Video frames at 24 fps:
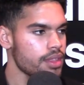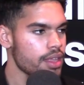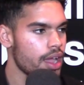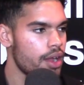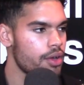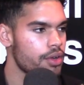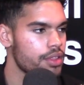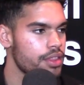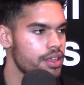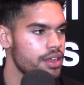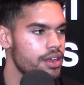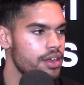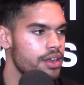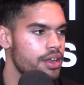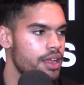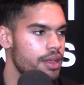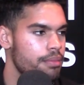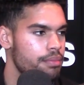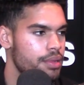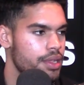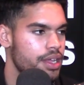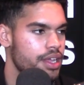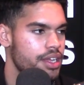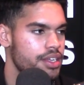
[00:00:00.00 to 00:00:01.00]
Are there
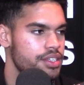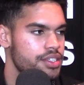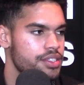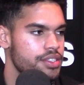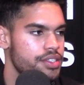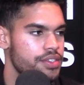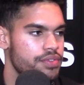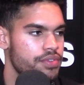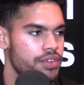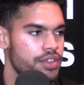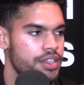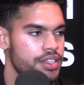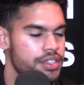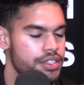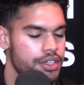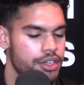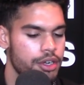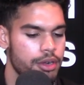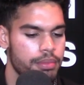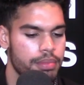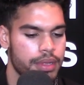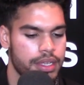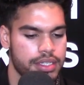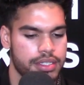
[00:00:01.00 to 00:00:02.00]
implications for this
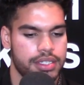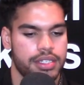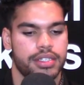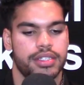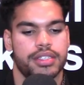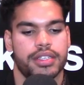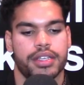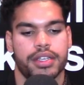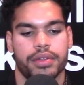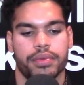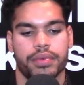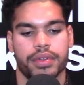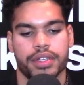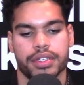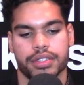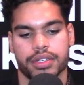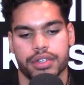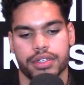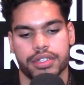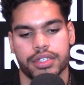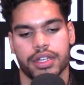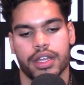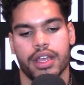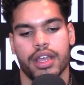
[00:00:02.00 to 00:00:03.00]
neuroplasticity
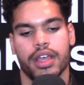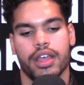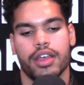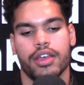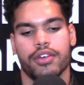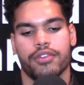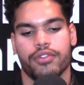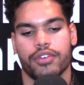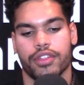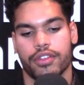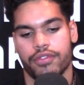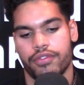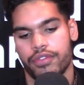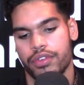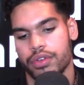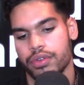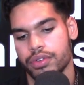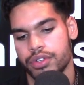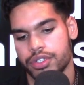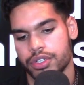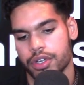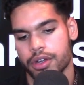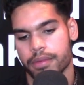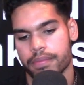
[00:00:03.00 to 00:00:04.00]
research for the
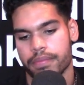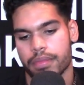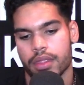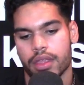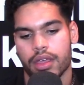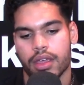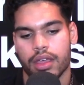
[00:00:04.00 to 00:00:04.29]
future?